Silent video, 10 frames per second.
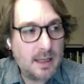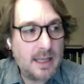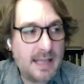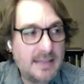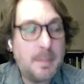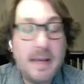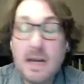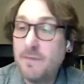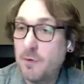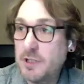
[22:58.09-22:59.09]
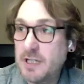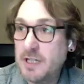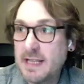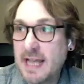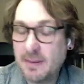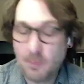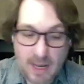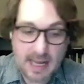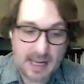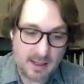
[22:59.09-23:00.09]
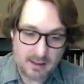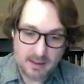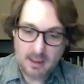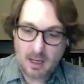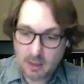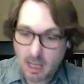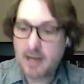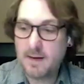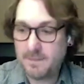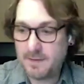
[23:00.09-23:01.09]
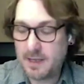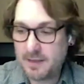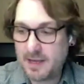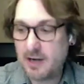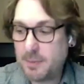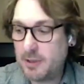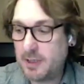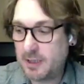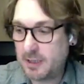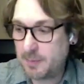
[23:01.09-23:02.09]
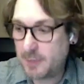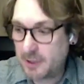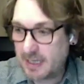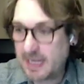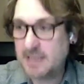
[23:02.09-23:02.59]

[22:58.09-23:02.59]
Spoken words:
It's a bit unfortunate that the way a lot of the therapeutic community